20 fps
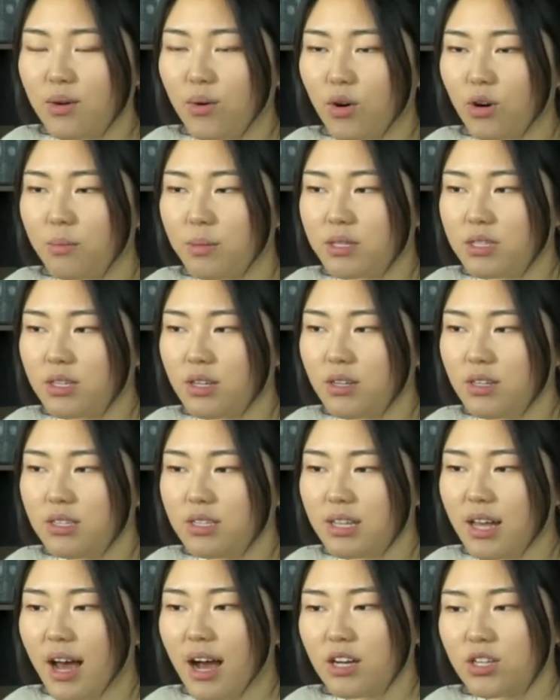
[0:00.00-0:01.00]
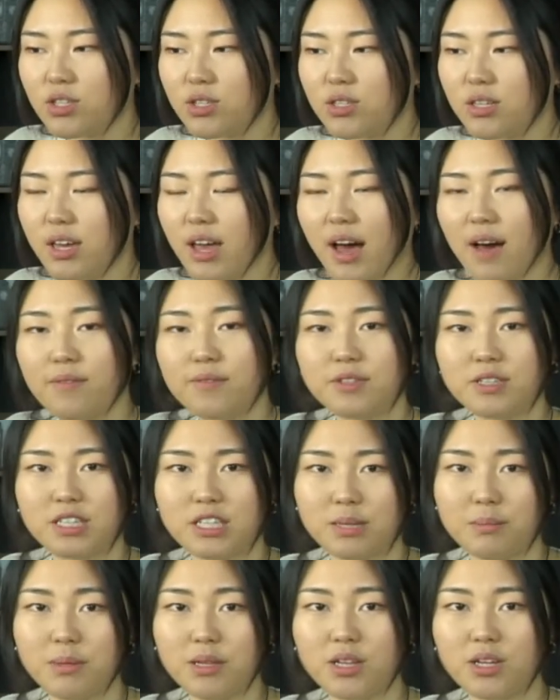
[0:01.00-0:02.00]
orbitals actually have
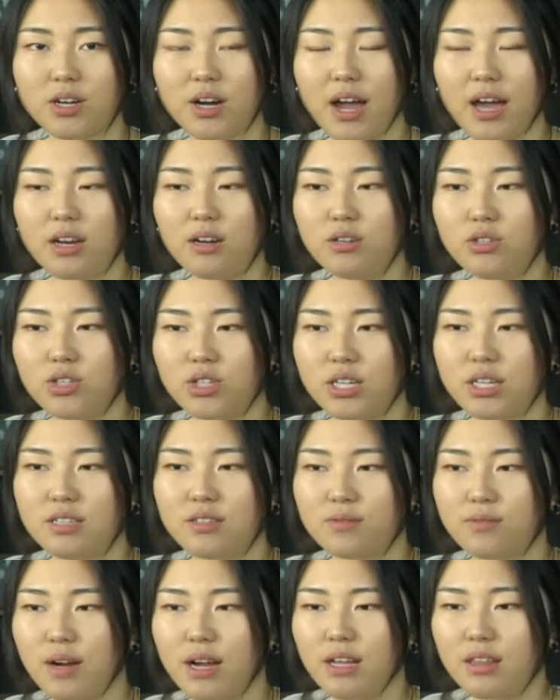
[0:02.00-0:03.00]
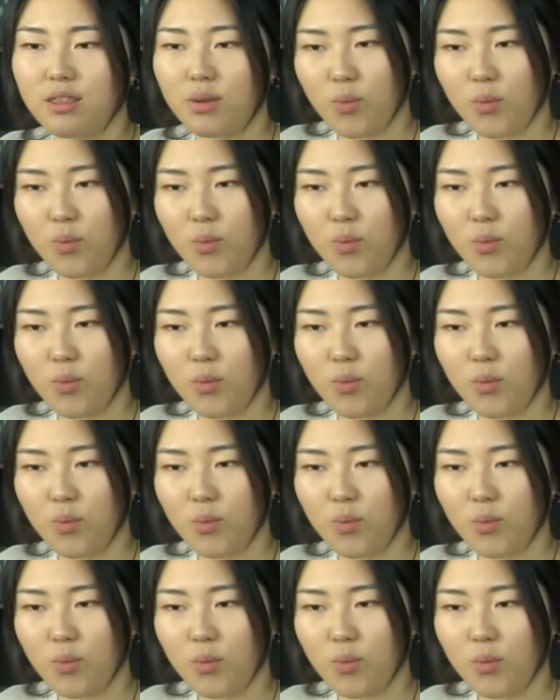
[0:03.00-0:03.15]
similar energies, right?